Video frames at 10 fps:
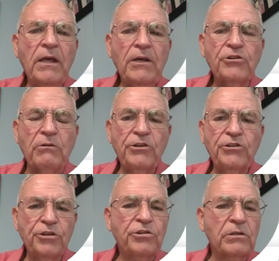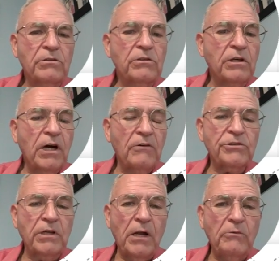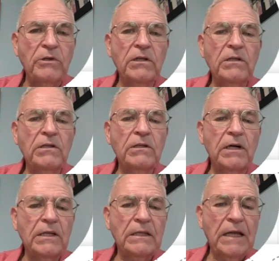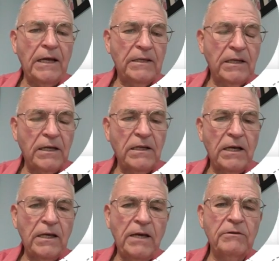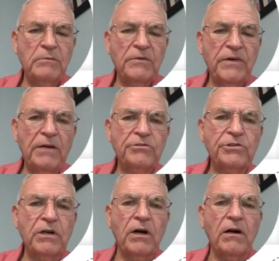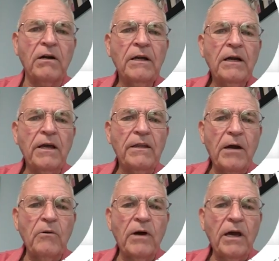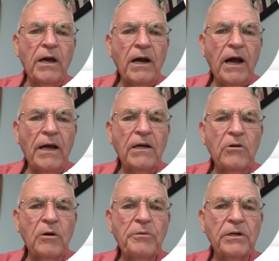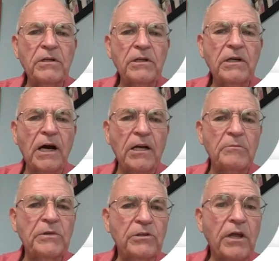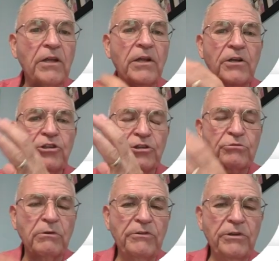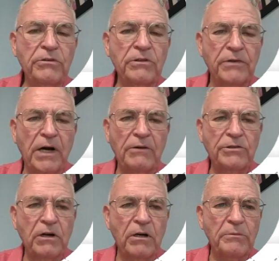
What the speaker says: So the covers that I really liked, I gave them a 5-star, and that way I can go up here and click on them and then just review the 5-star.